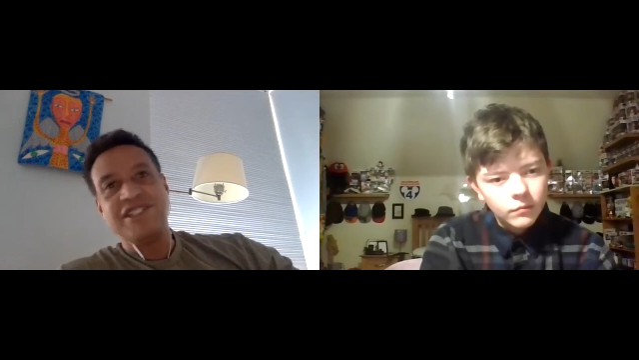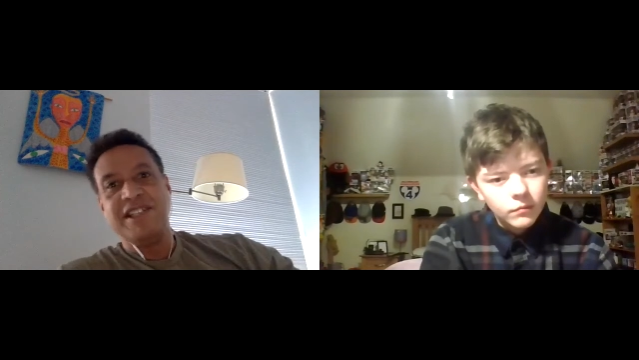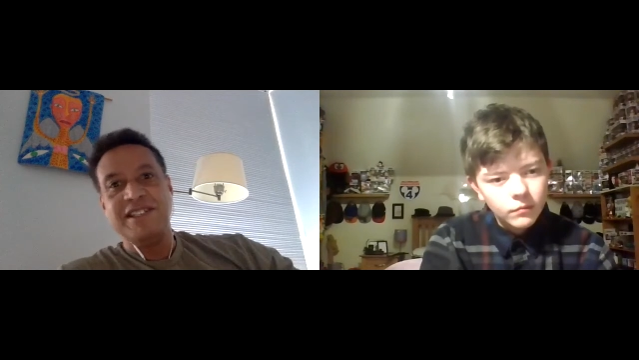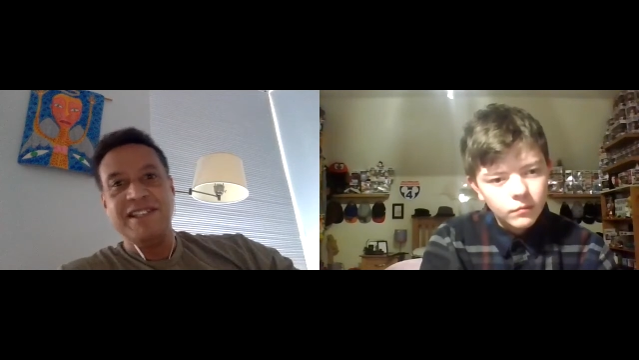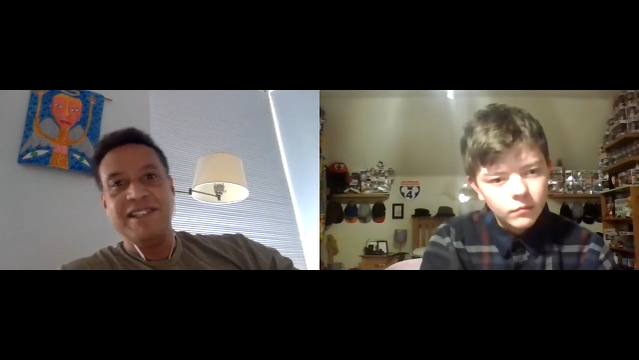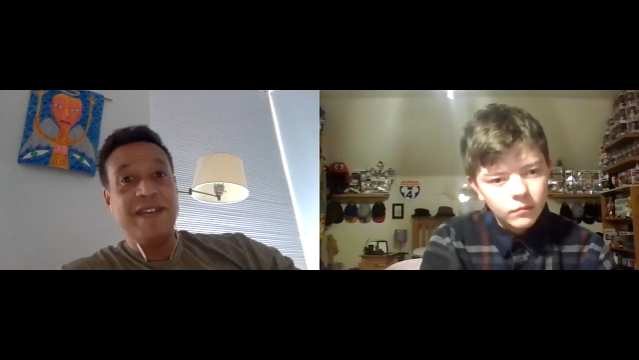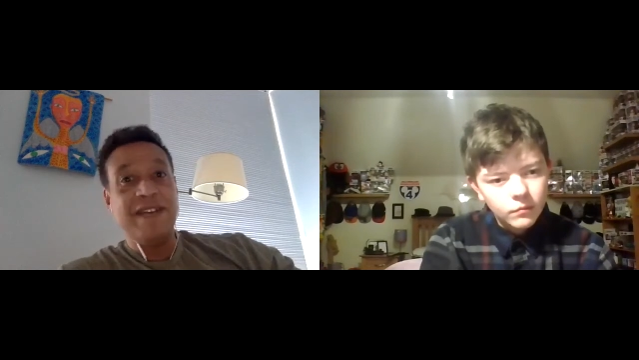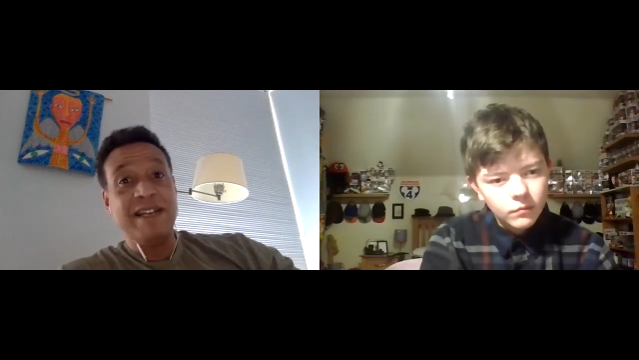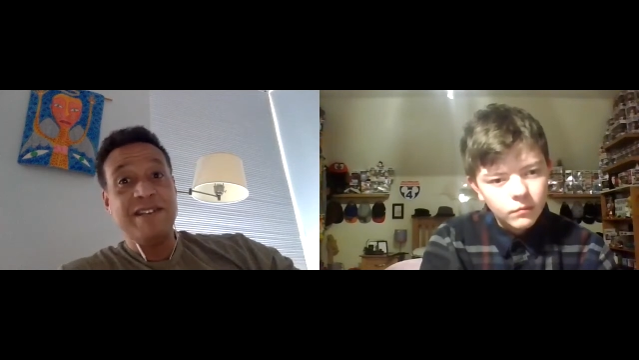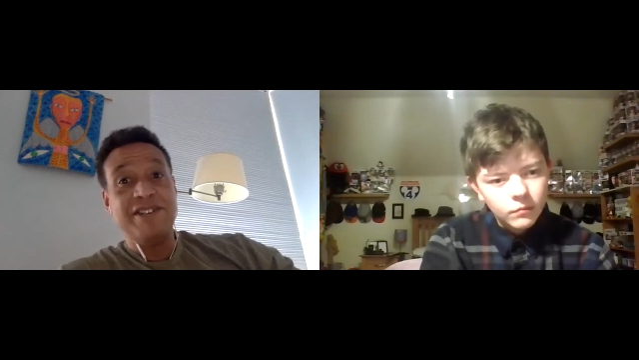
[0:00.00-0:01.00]
Speaker 1: London. Never got
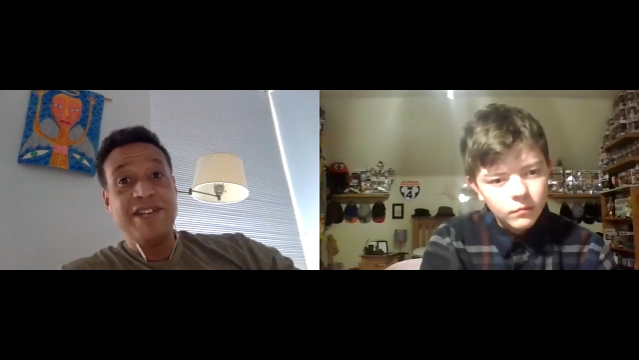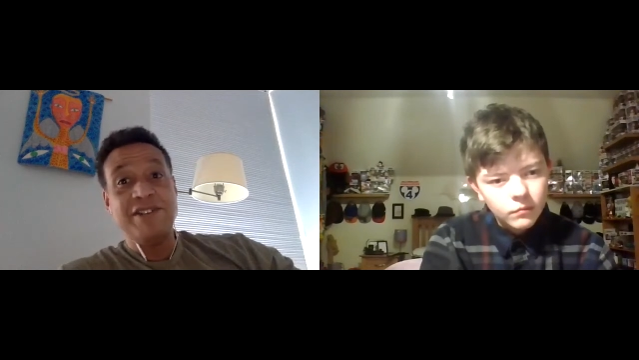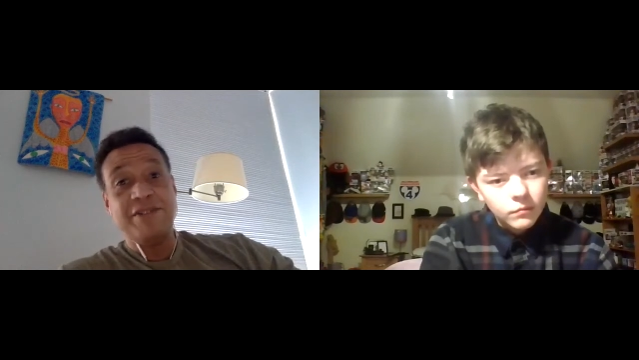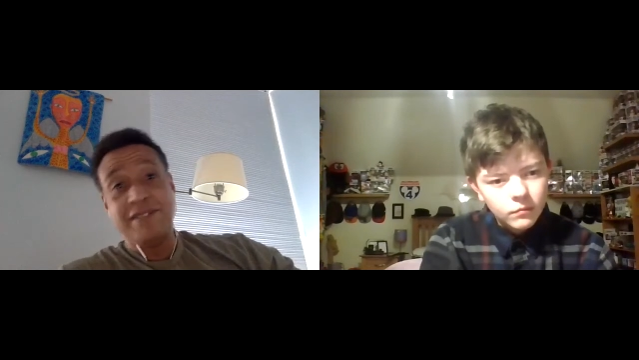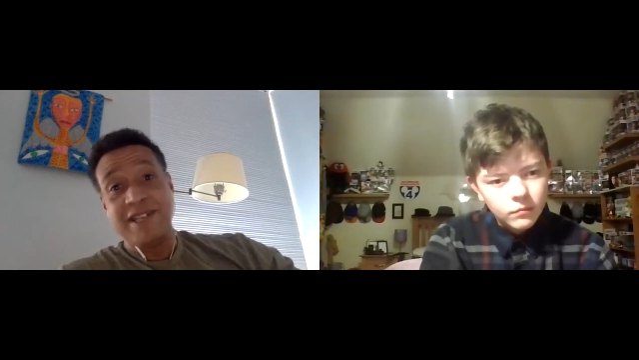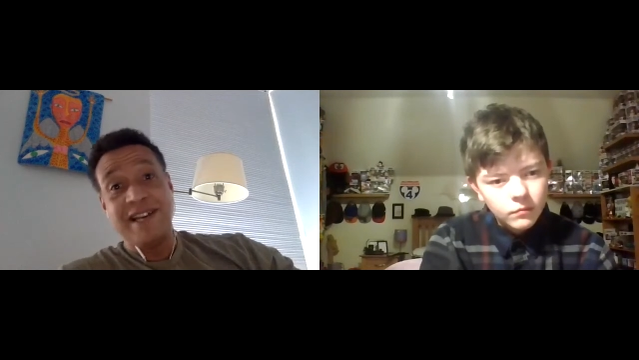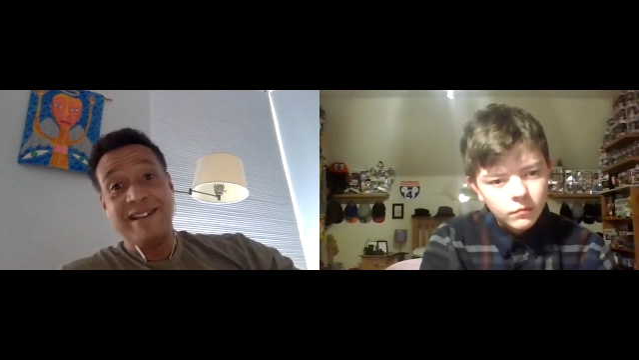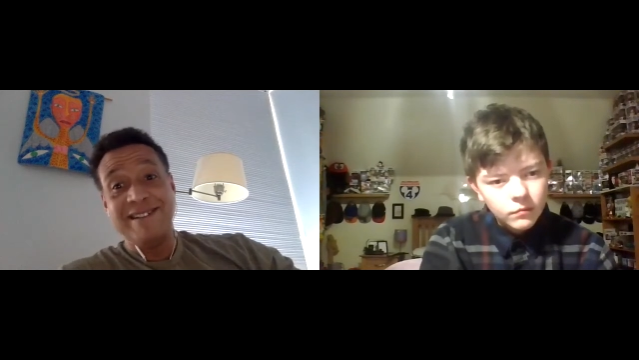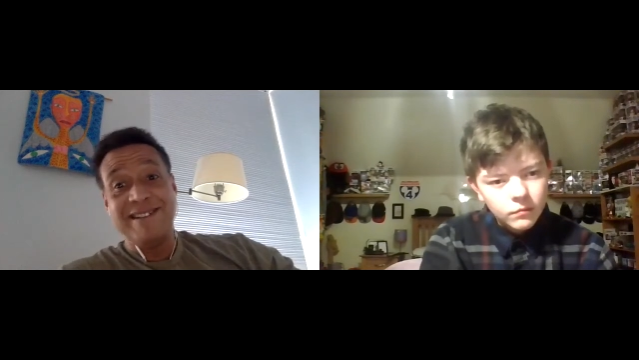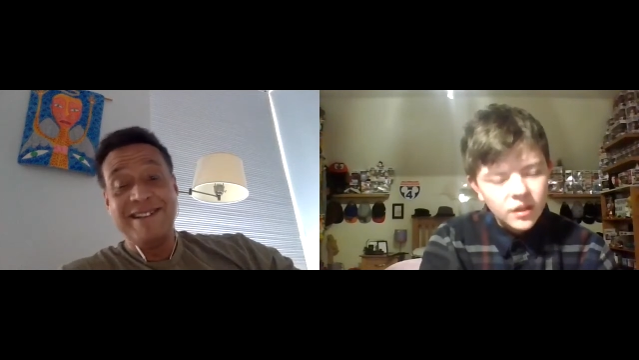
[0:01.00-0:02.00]
a chance to go to
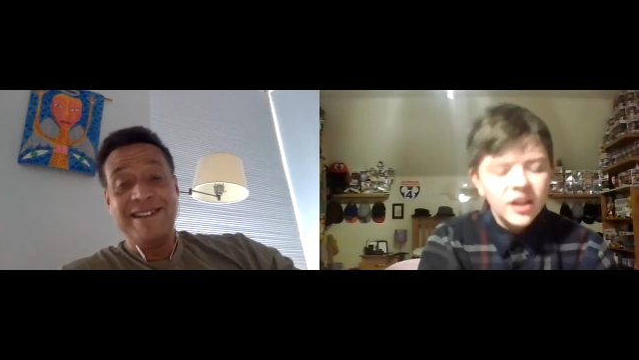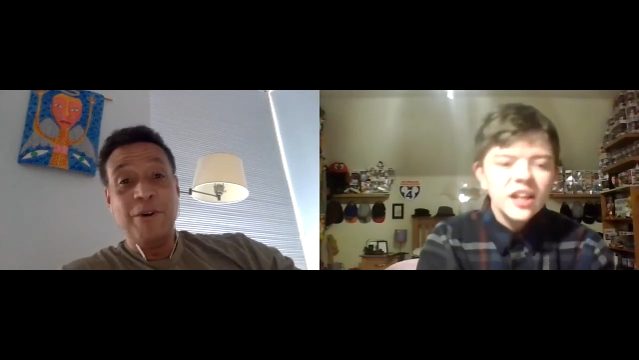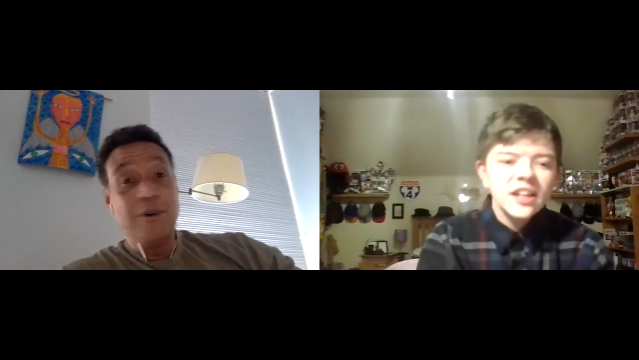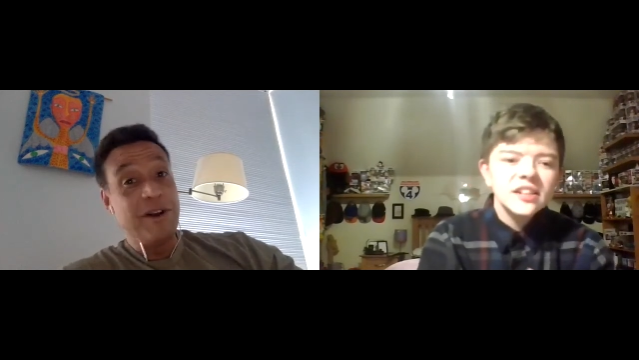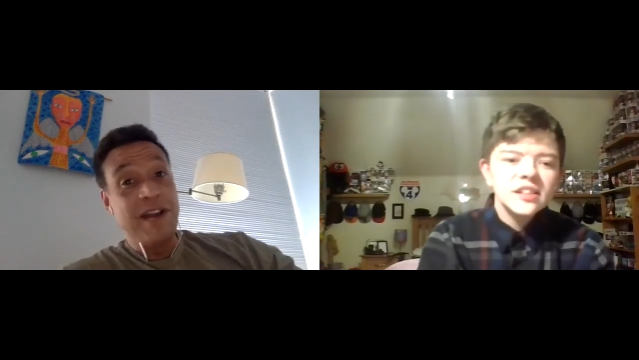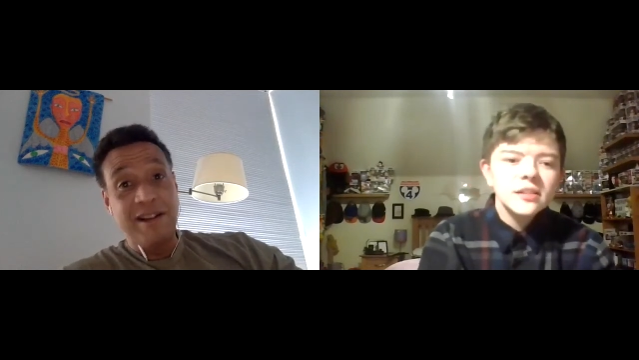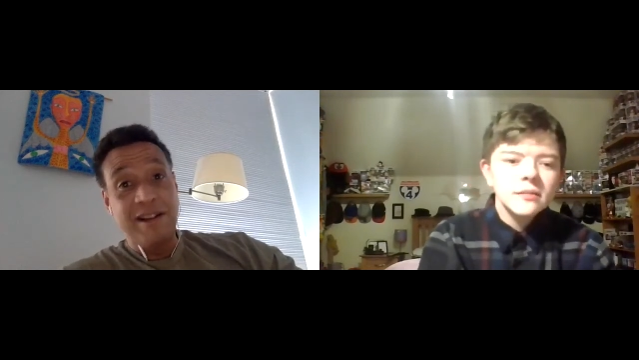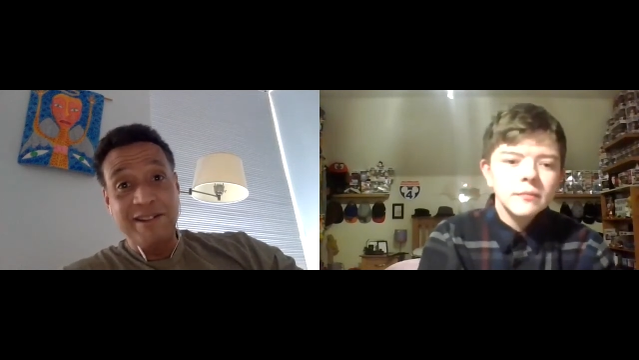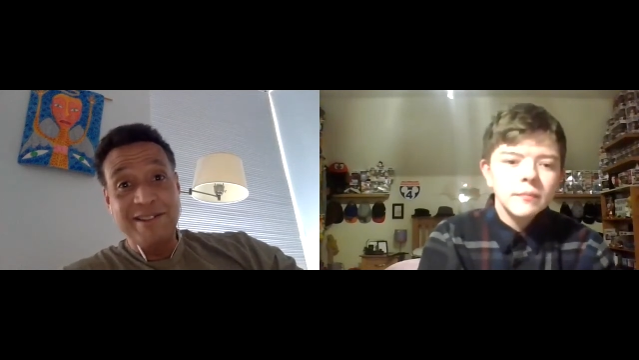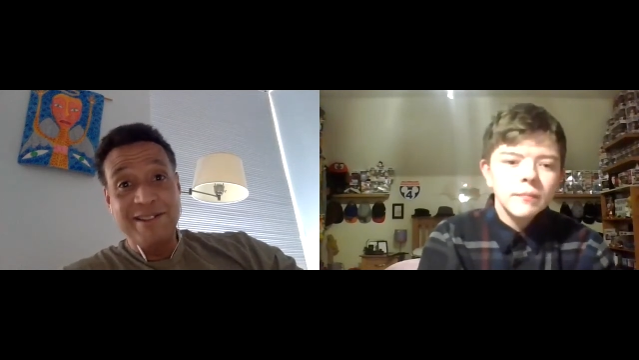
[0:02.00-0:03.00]
Scotland or to
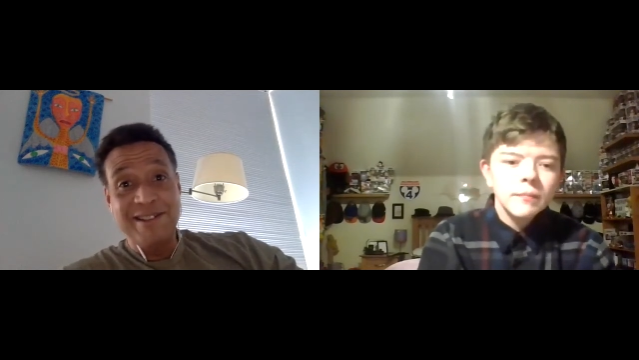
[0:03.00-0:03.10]
Ireland.